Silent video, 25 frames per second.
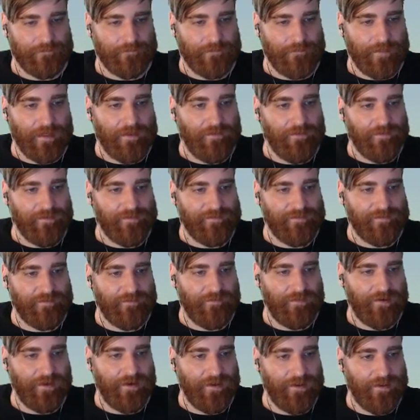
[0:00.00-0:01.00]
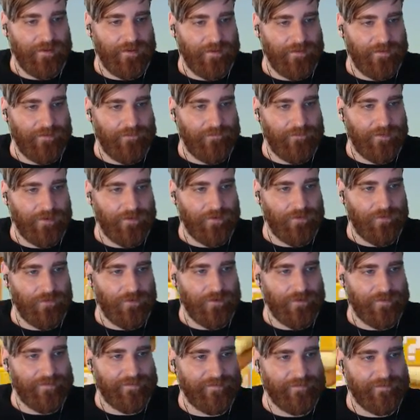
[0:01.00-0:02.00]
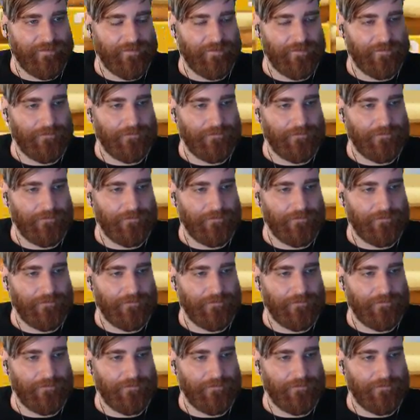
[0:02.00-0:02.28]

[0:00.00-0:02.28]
Yeah, no, this is a very fun course.